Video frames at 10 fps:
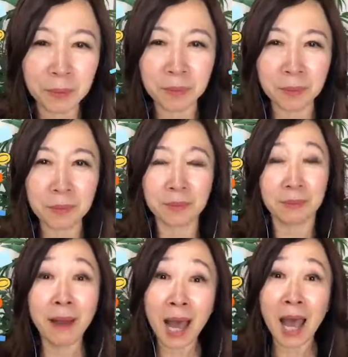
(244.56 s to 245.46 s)
Boom.
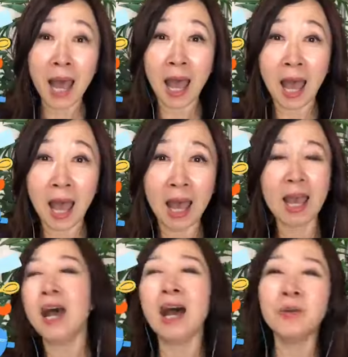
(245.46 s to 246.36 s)
Bah!
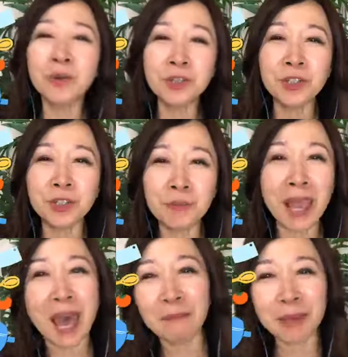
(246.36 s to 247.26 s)
I want you to be
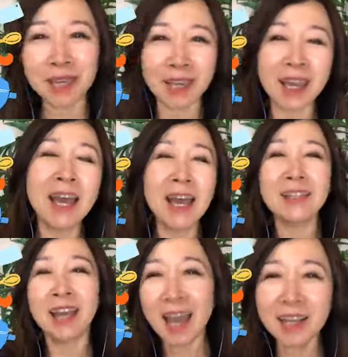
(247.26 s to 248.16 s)
happy
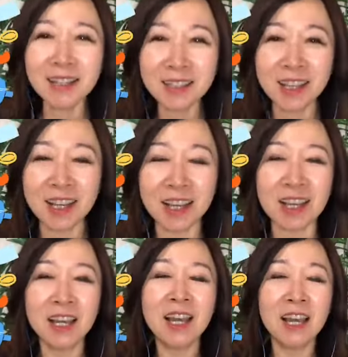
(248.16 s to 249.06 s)
and energy.
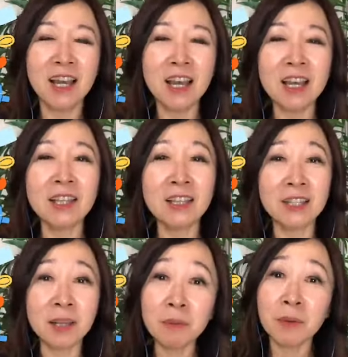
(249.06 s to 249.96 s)
And
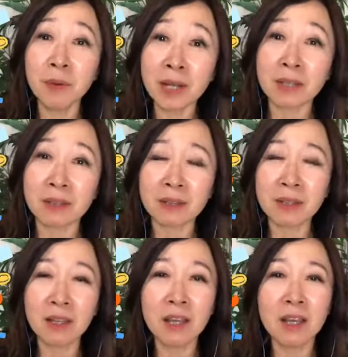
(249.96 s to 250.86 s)
number one,
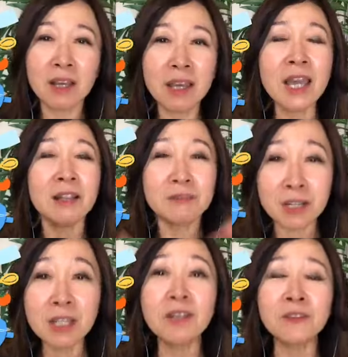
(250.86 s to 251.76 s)
get
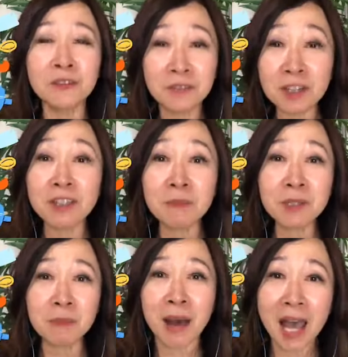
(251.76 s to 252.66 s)
rid of the
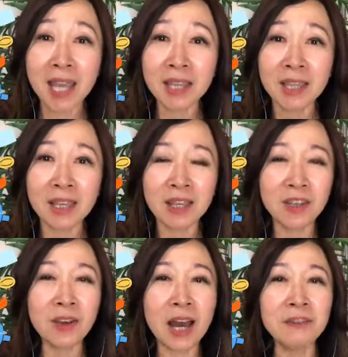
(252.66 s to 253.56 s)
victim's mind.
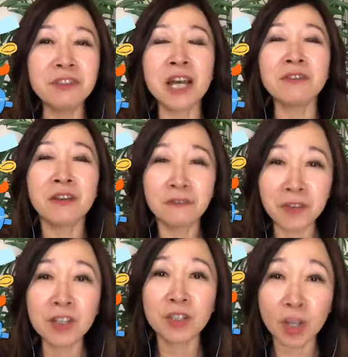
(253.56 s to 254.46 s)
You have to have
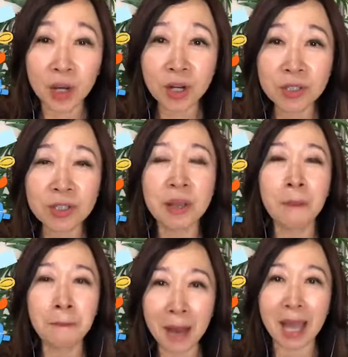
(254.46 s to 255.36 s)
victor's
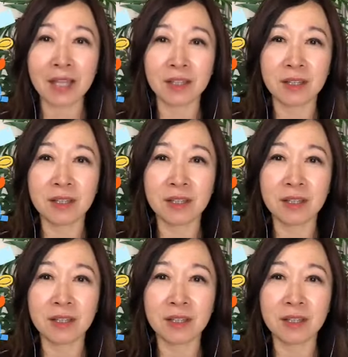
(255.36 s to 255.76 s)
mind.